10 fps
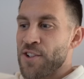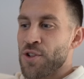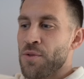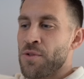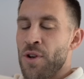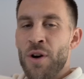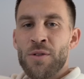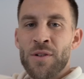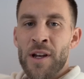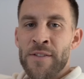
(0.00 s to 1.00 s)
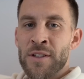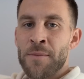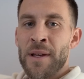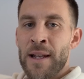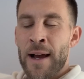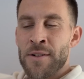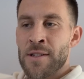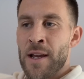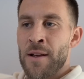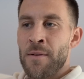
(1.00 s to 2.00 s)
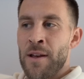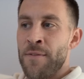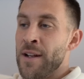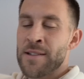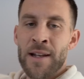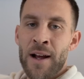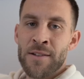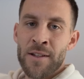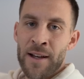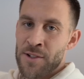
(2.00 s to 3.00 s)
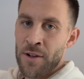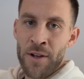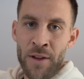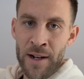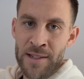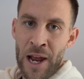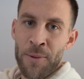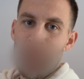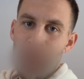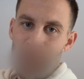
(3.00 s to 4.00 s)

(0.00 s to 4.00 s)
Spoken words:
I don't know if it's gonna be announced yet. If it is announced, then you guys already know that I signed with.